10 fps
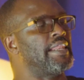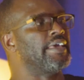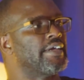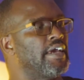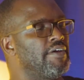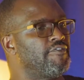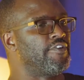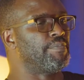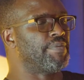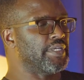Like,
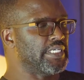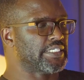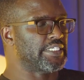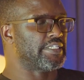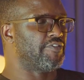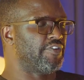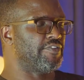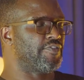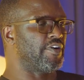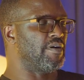every project is
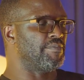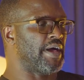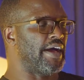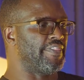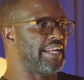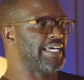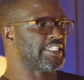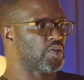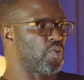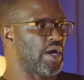different from the
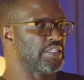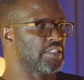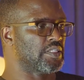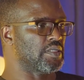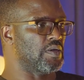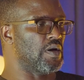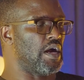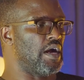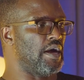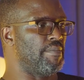last one.
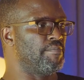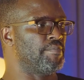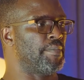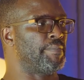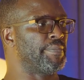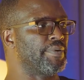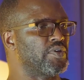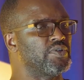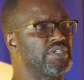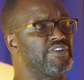So
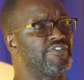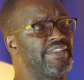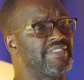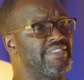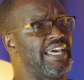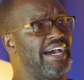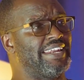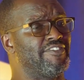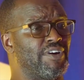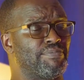people do different
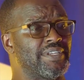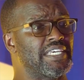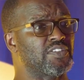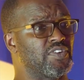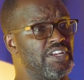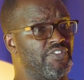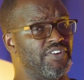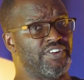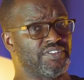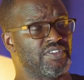projects for
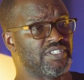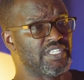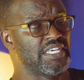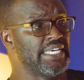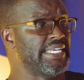different reasons.